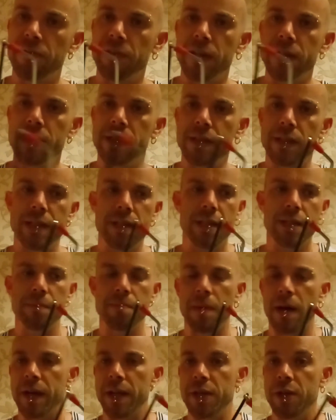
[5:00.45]
this is
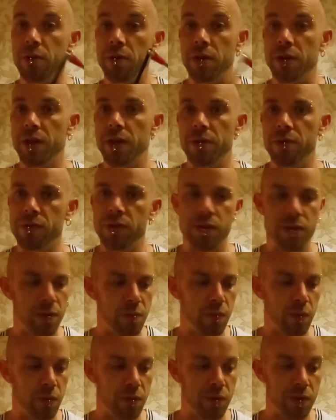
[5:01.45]
money you can use
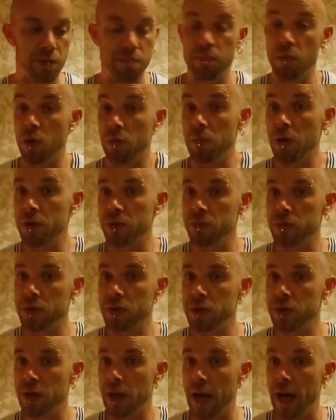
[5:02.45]
towards more
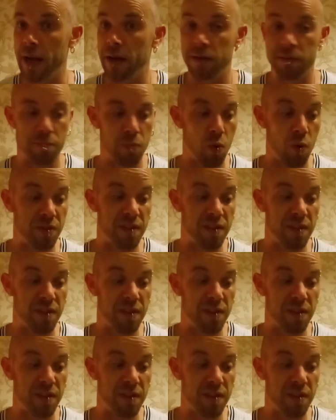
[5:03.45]
models and more of the